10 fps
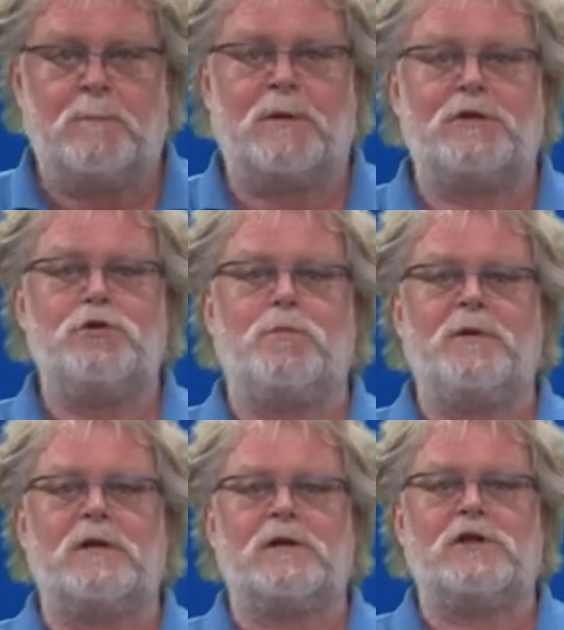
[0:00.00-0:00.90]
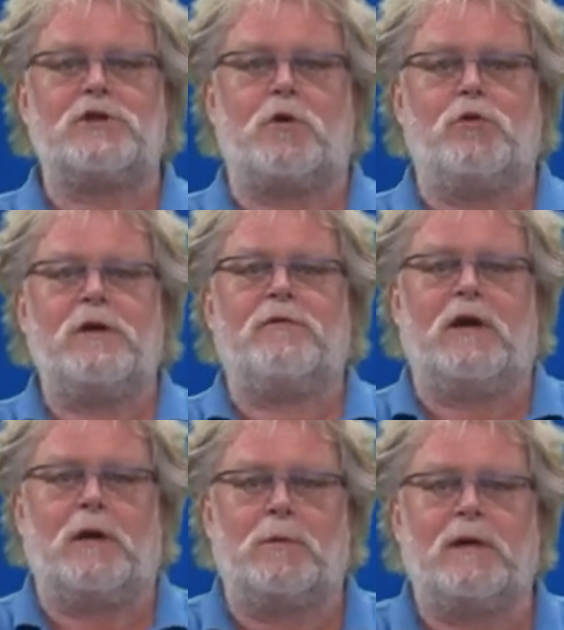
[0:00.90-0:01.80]
But the new beer is only
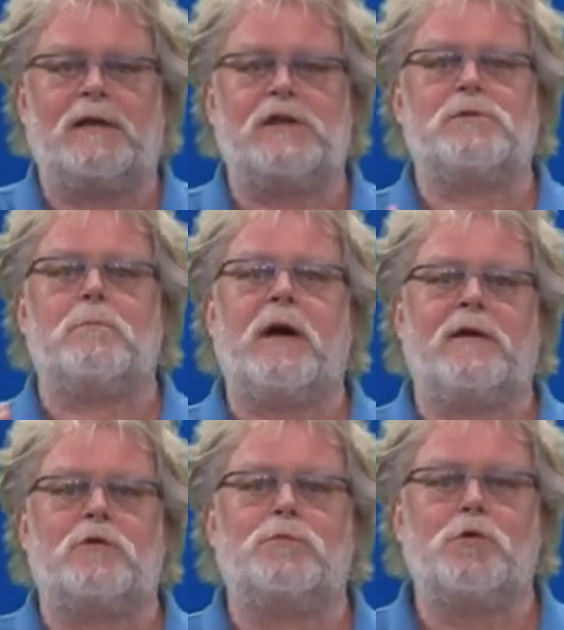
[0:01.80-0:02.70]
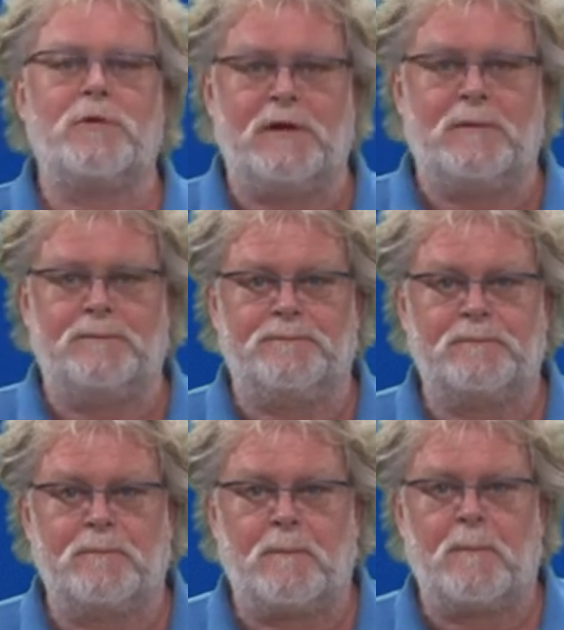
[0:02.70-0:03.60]
available at his microbrewery.
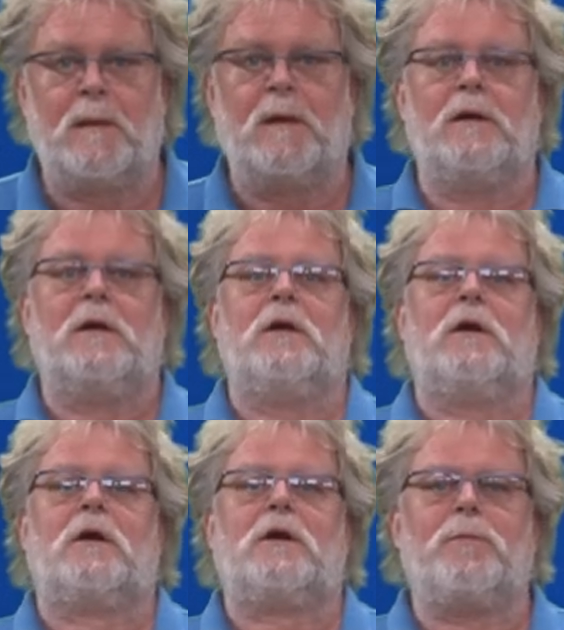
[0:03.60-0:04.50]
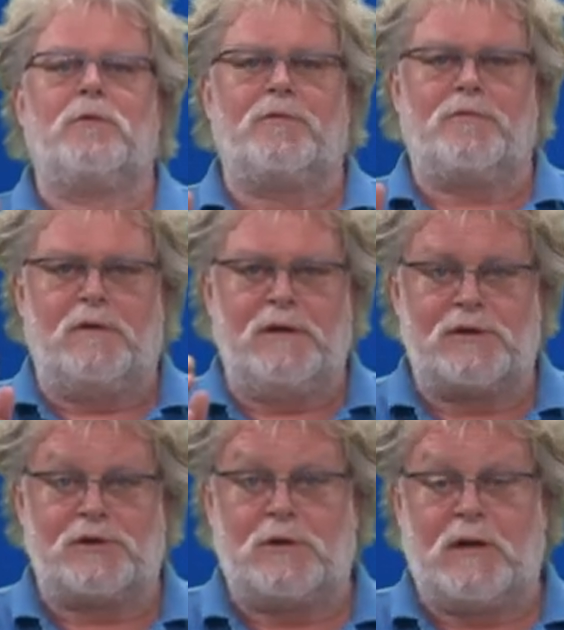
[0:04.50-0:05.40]
A couple of
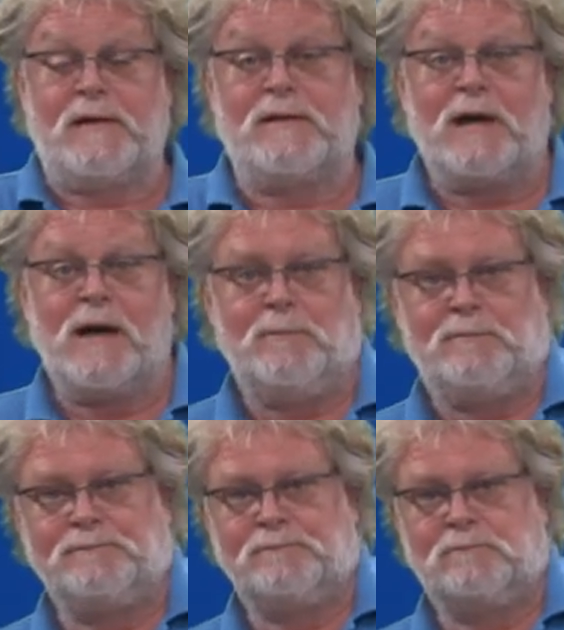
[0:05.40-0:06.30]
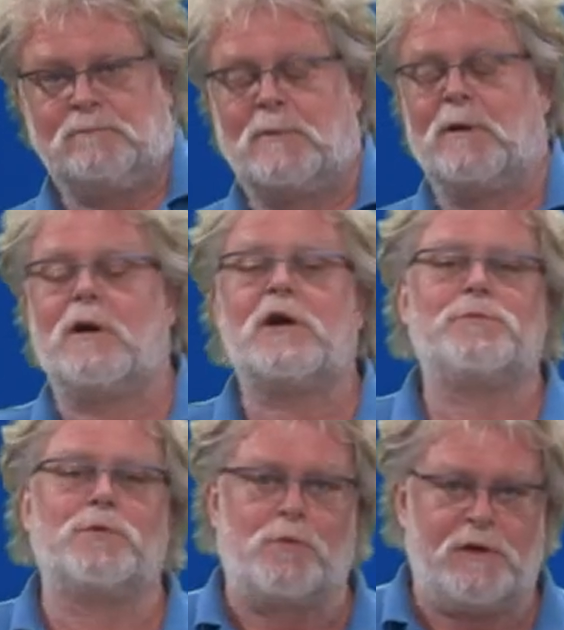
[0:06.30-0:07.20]
liters at a time.
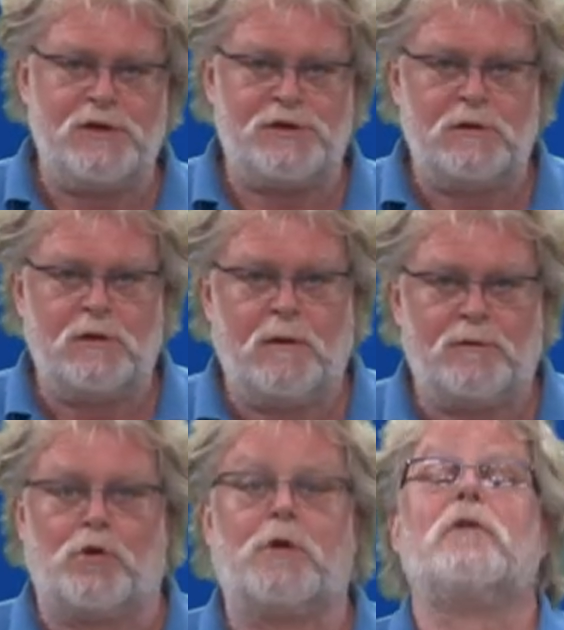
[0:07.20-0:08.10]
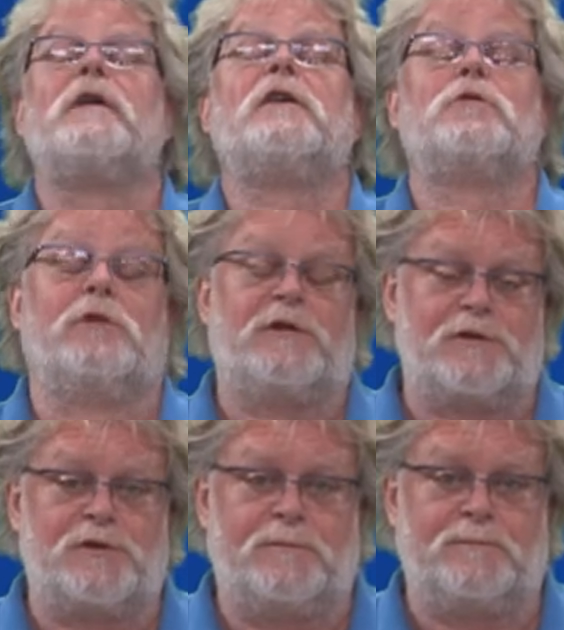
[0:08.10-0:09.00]
Large breweries talk about
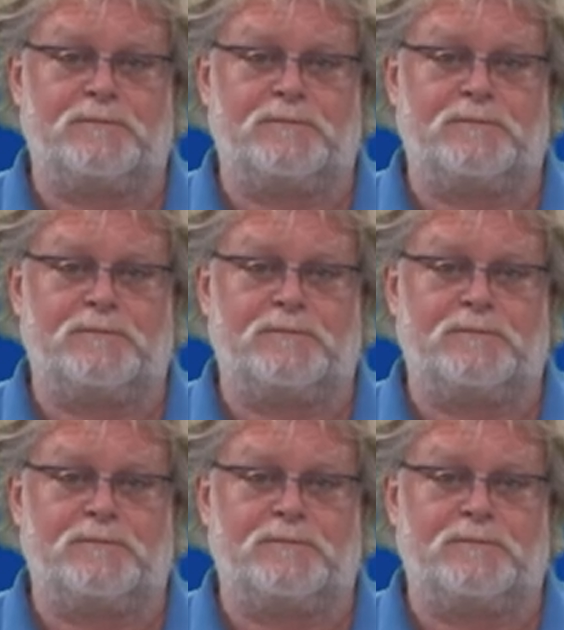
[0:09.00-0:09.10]
hectoliters.